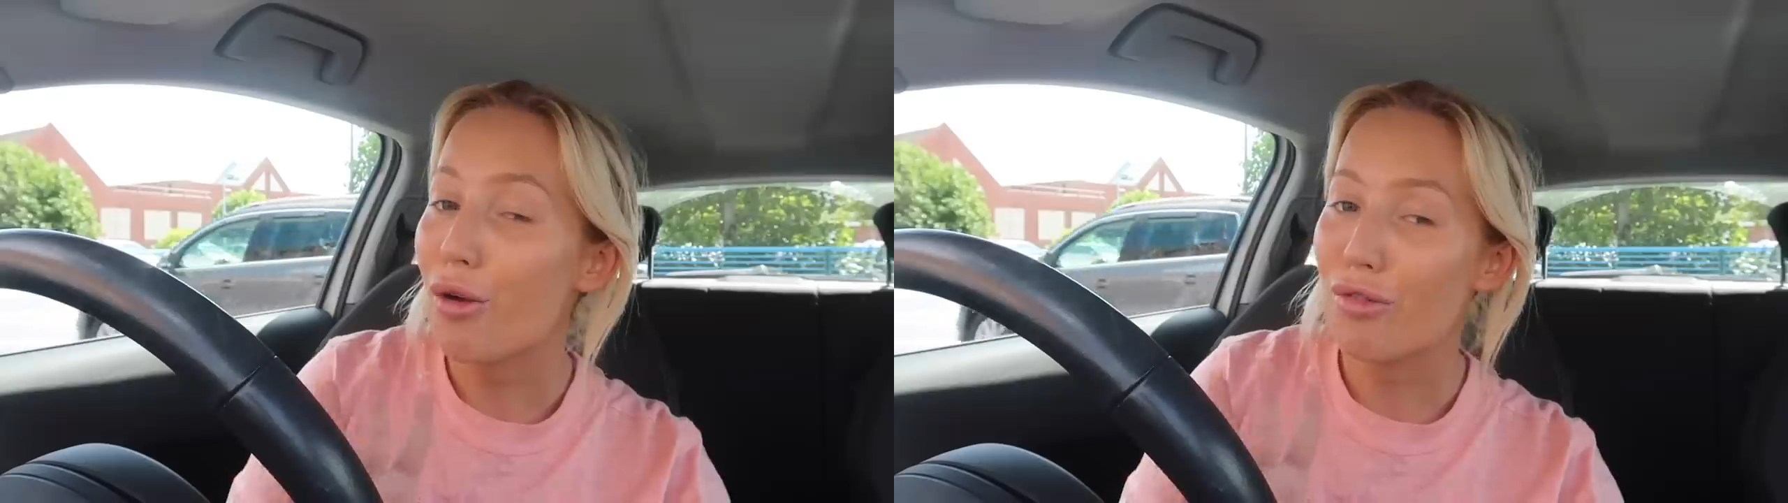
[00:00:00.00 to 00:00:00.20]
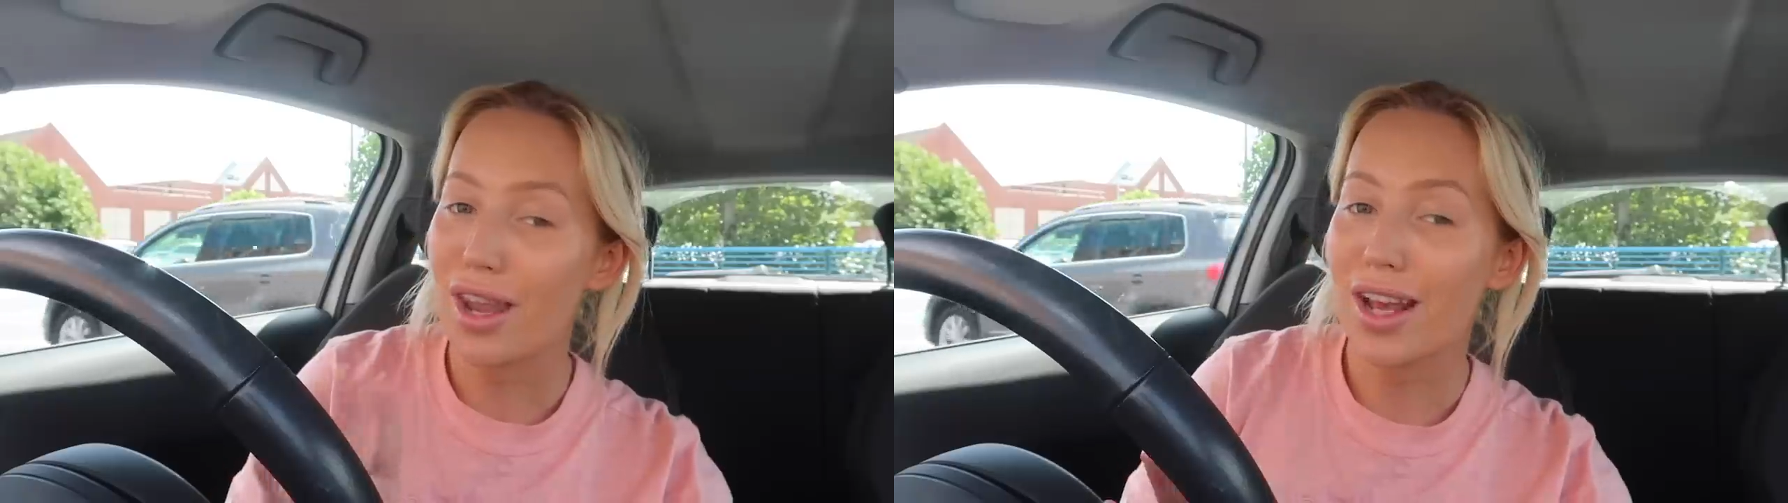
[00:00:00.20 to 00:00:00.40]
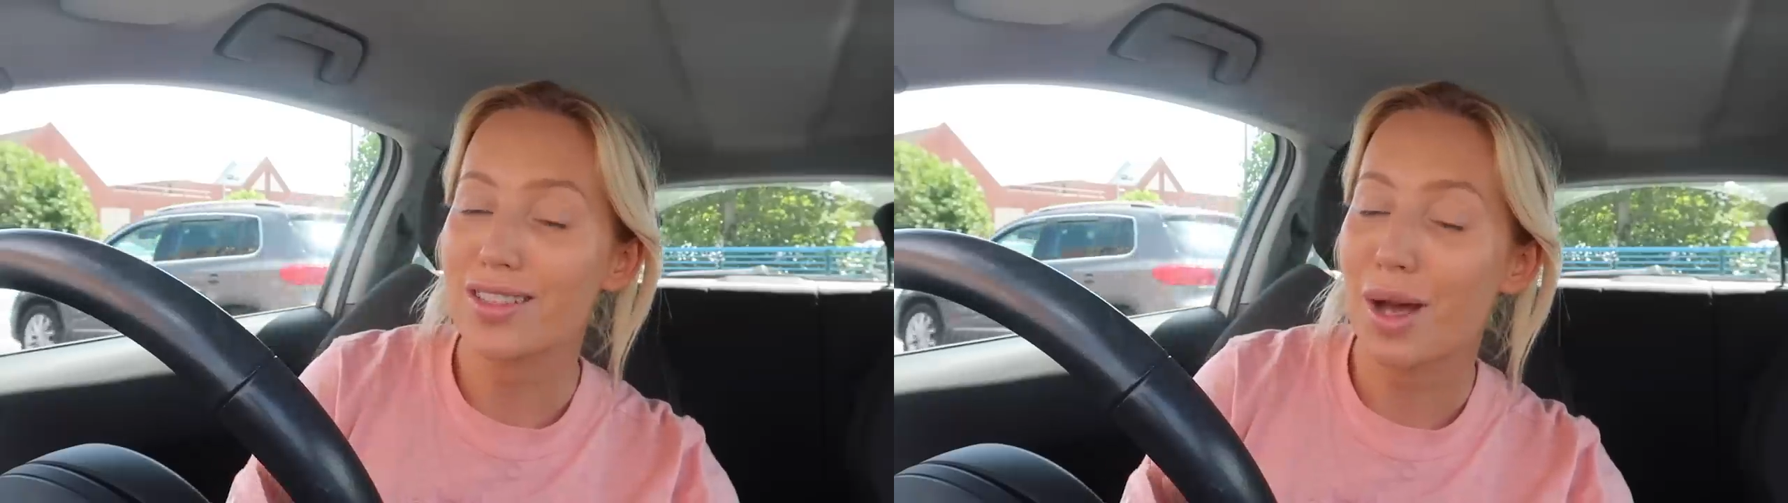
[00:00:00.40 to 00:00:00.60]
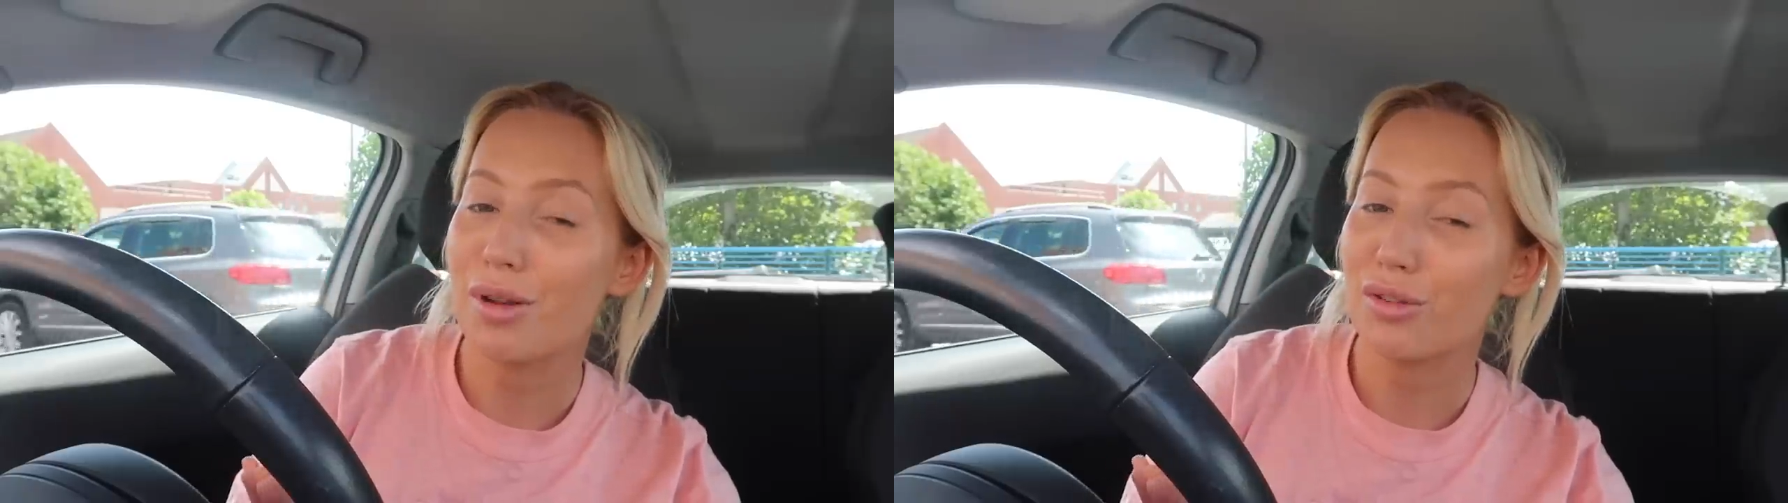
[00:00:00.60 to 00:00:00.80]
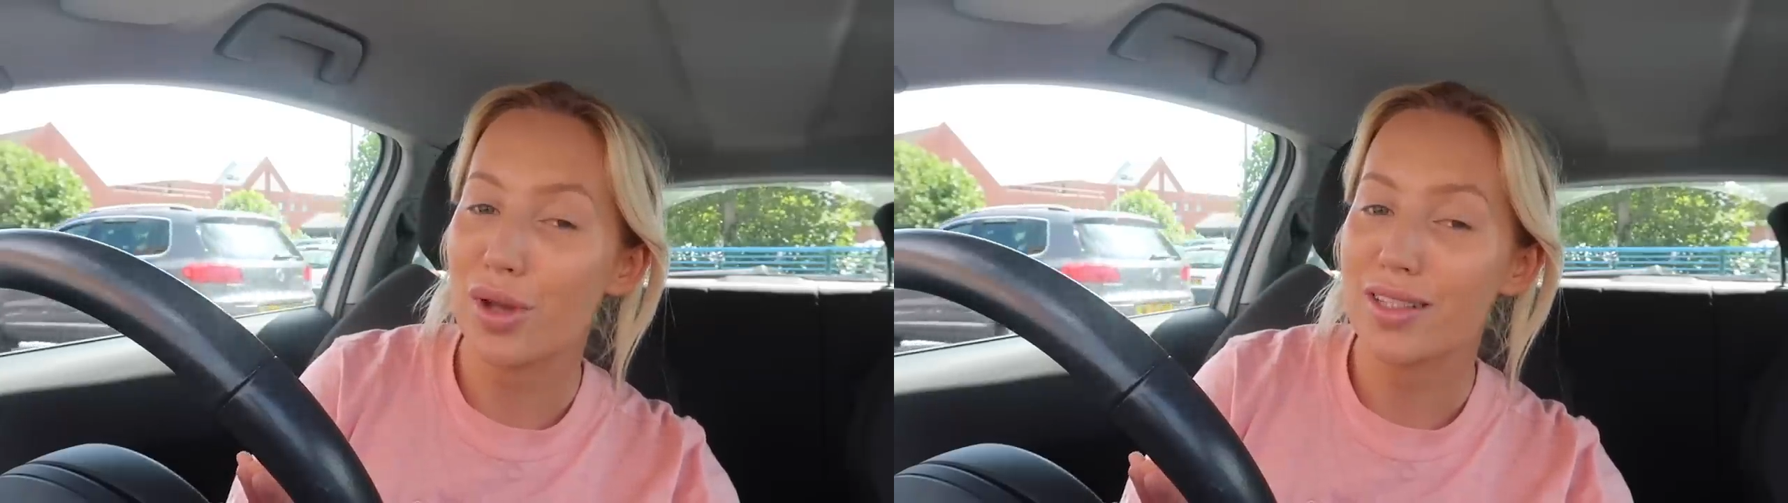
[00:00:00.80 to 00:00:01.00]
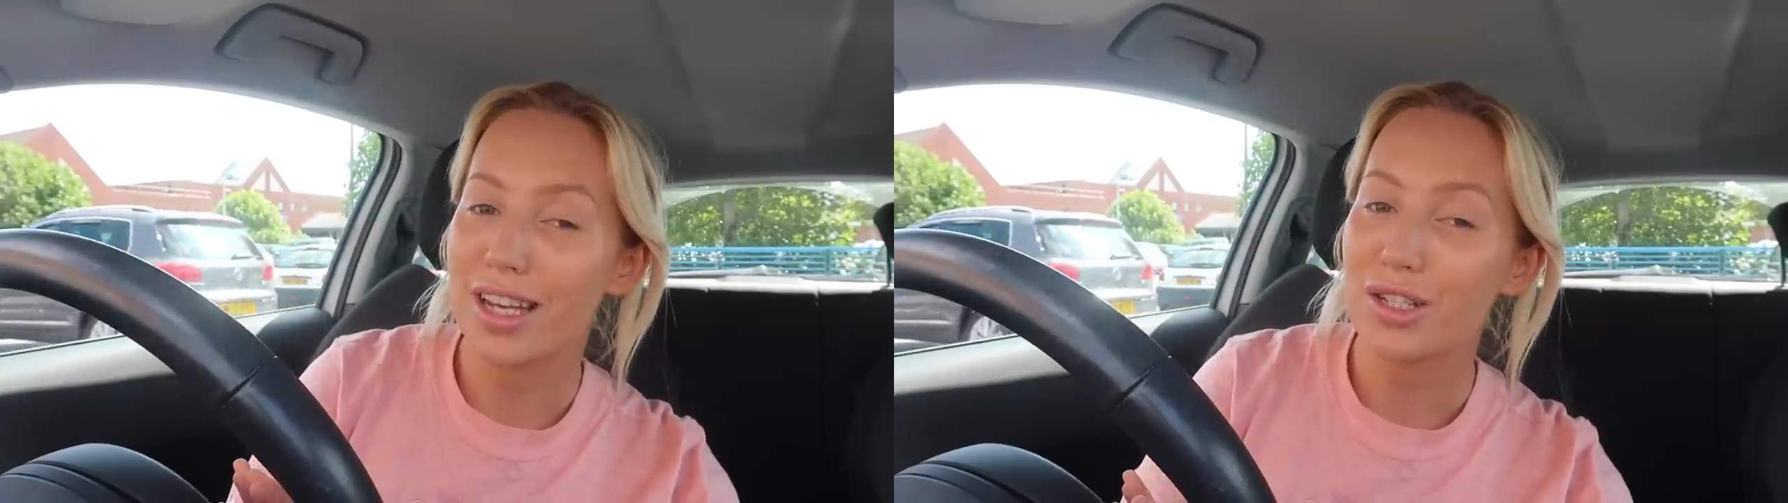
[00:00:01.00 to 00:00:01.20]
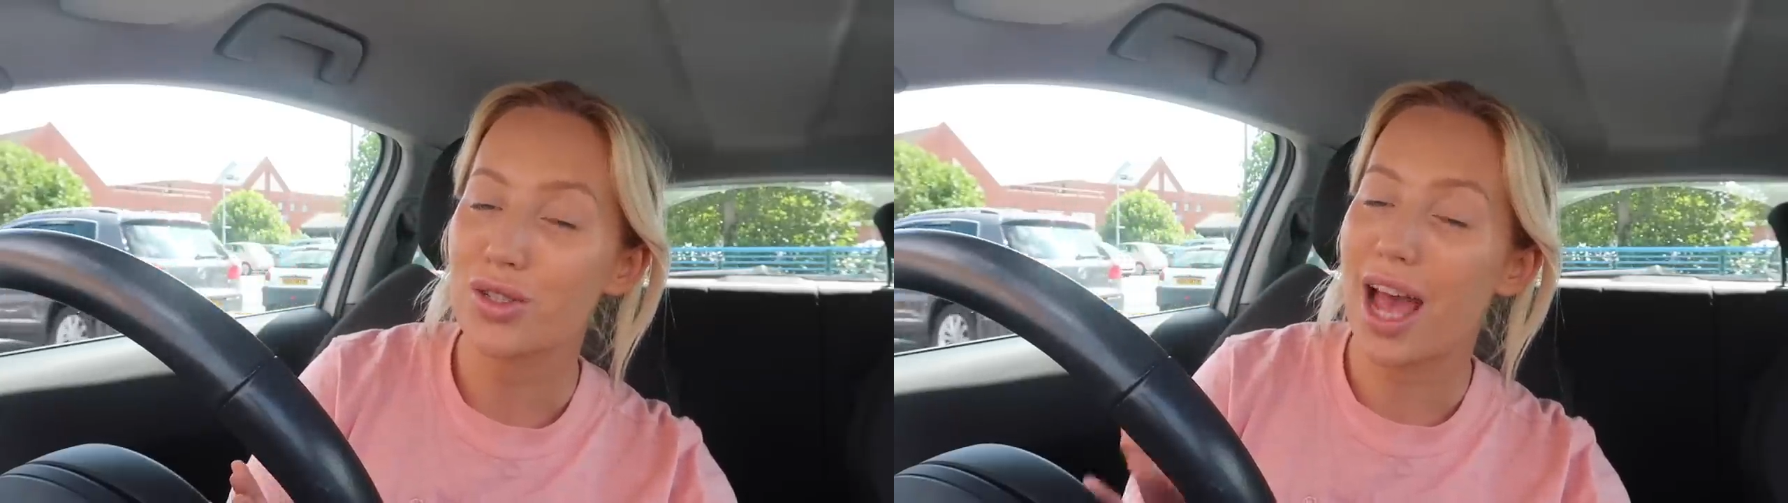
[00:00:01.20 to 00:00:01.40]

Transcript: over the next couple of weeks, Angels.